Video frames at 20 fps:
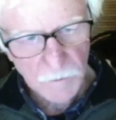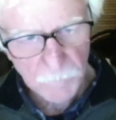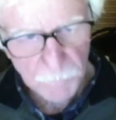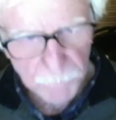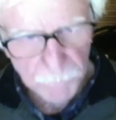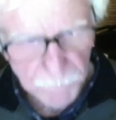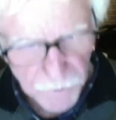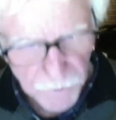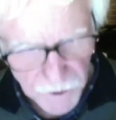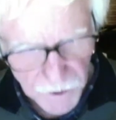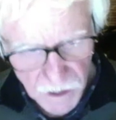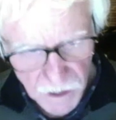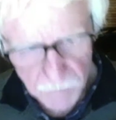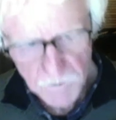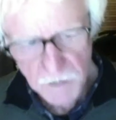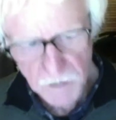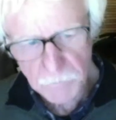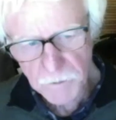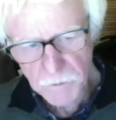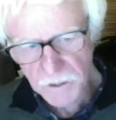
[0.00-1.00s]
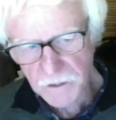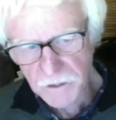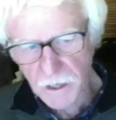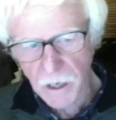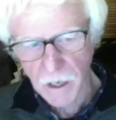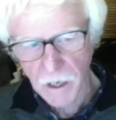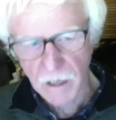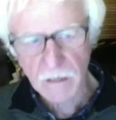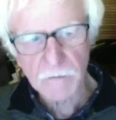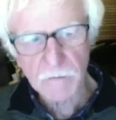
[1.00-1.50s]
Binyamin
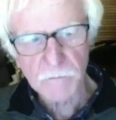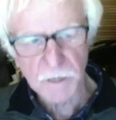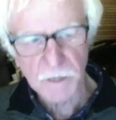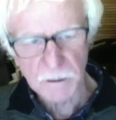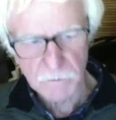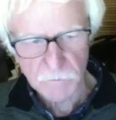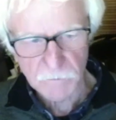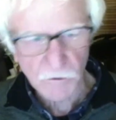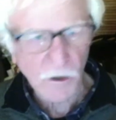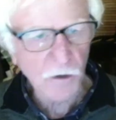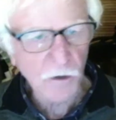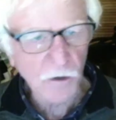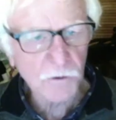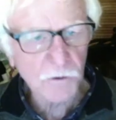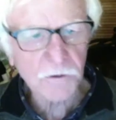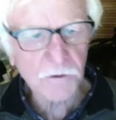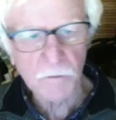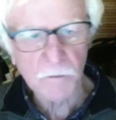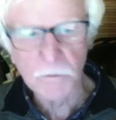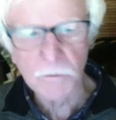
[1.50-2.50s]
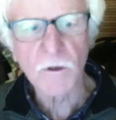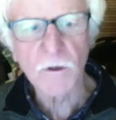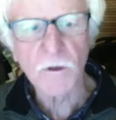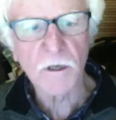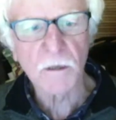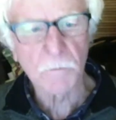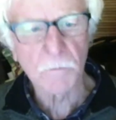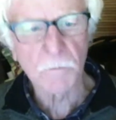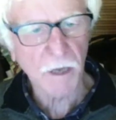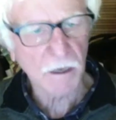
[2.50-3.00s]
Bet-Halachmi wrote a book
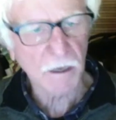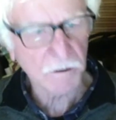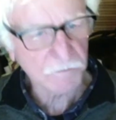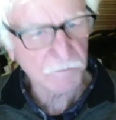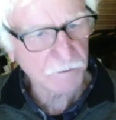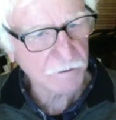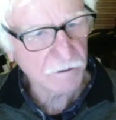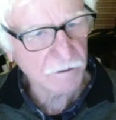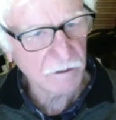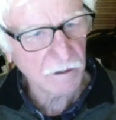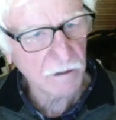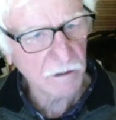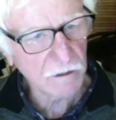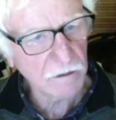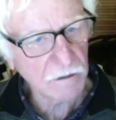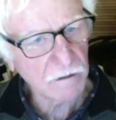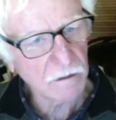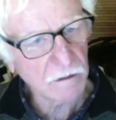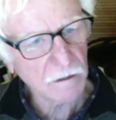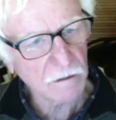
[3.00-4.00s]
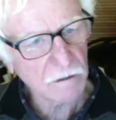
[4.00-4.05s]
about the